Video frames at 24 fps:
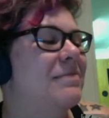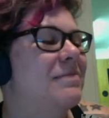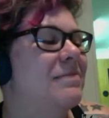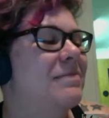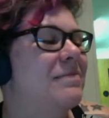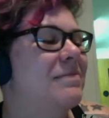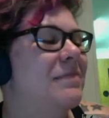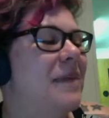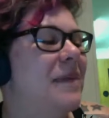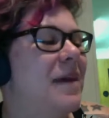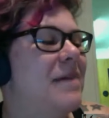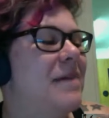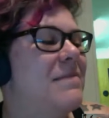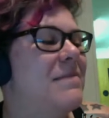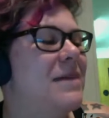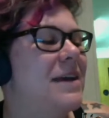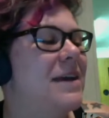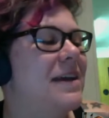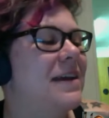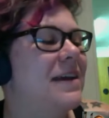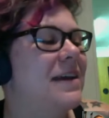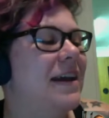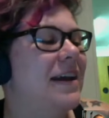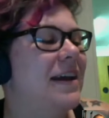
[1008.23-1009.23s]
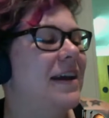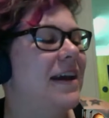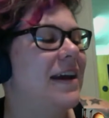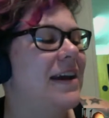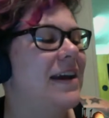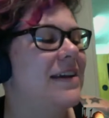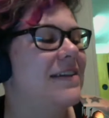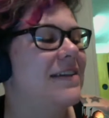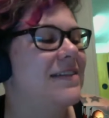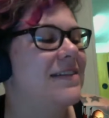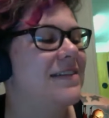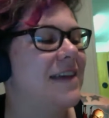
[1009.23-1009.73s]
I mean, I hate
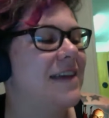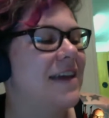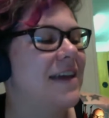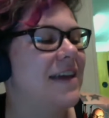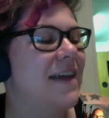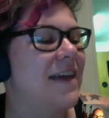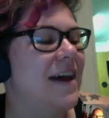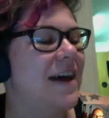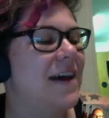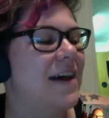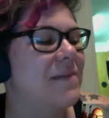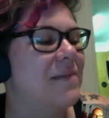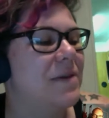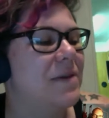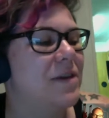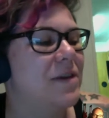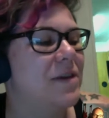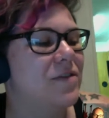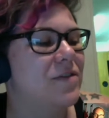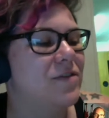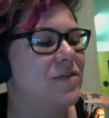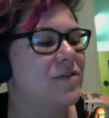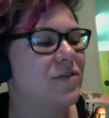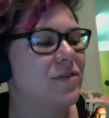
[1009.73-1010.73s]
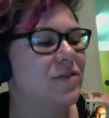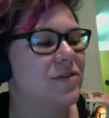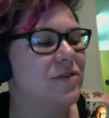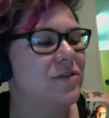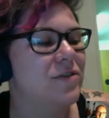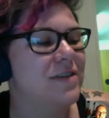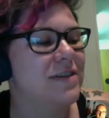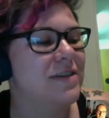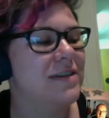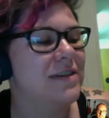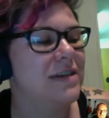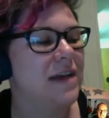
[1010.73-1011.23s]
to say that, but it's true, is
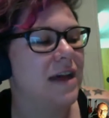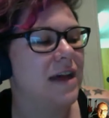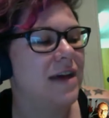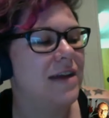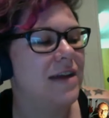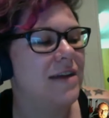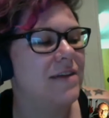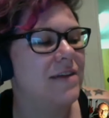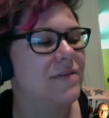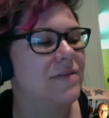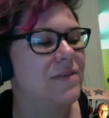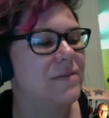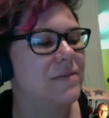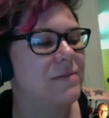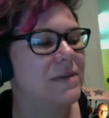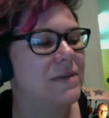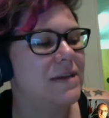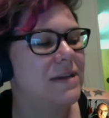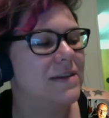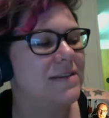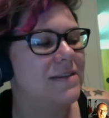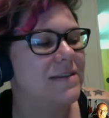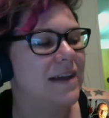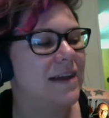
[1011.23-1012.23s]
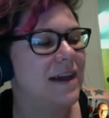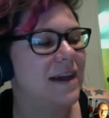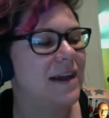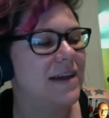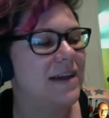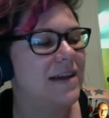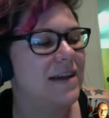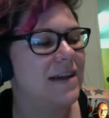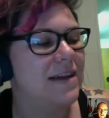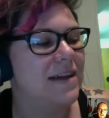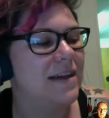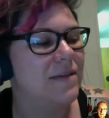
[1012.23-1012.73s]
it not? If somebody's
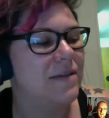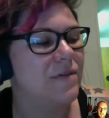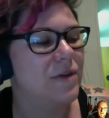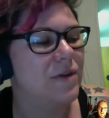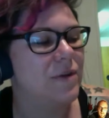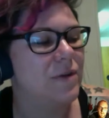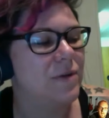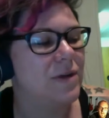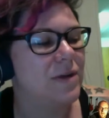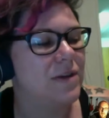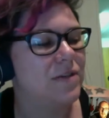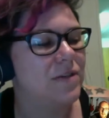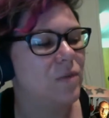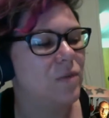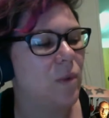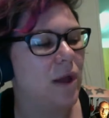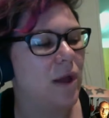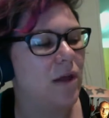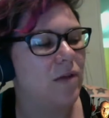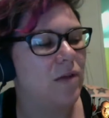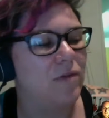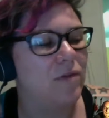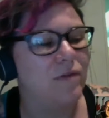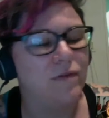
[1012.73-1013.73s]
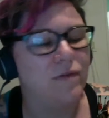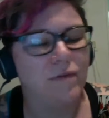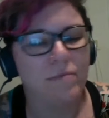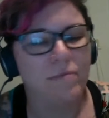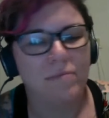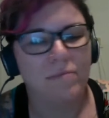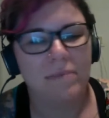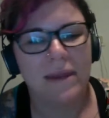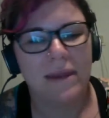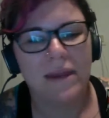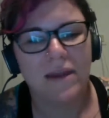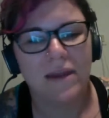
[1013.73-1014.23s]
dying every, 12
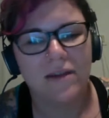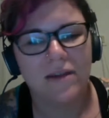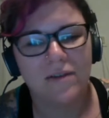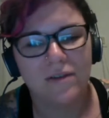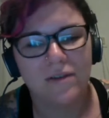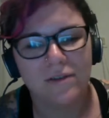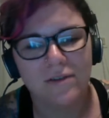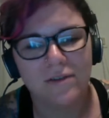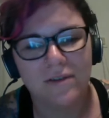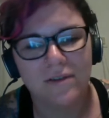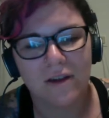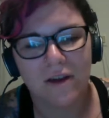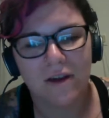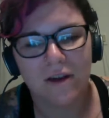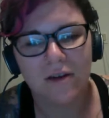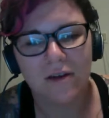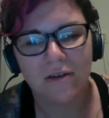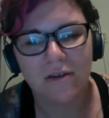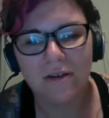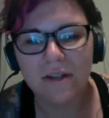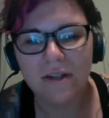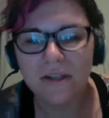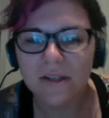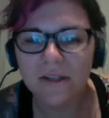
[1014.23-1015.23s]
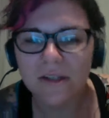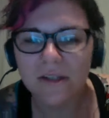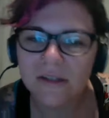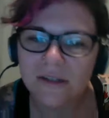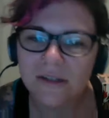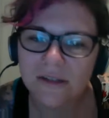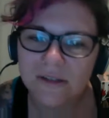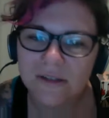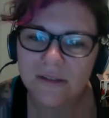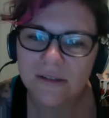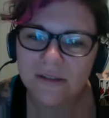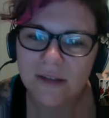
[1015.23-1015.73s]
minutes or so,
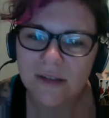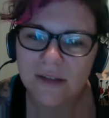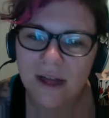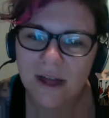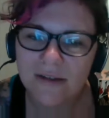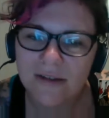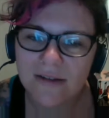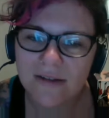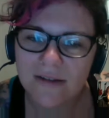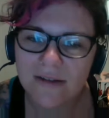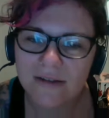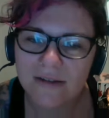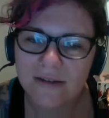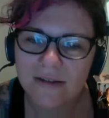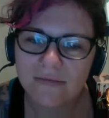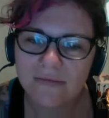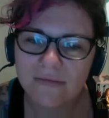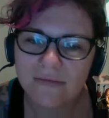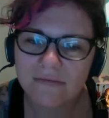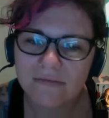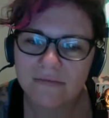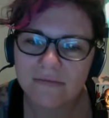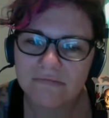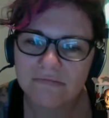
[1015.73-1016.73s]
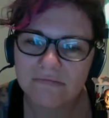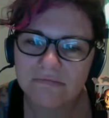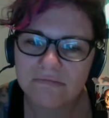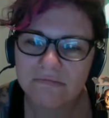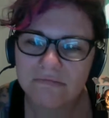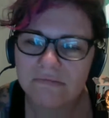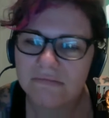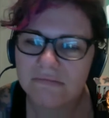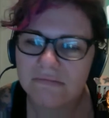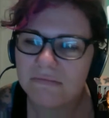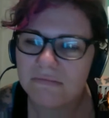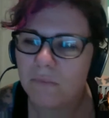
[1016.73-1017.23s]
that's
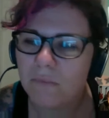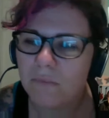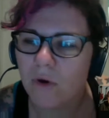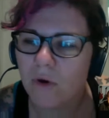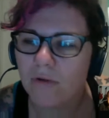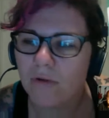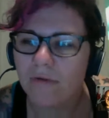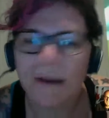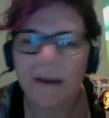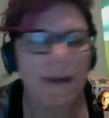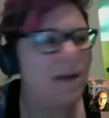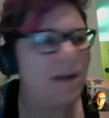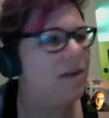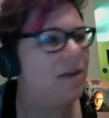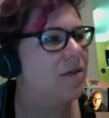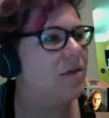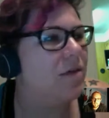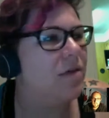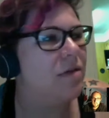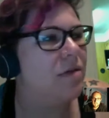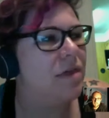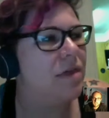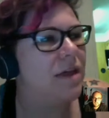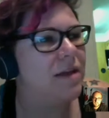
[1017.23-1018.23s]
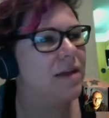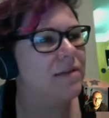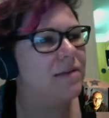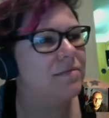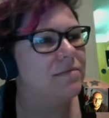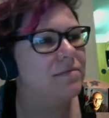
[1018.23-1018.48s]
more regular than,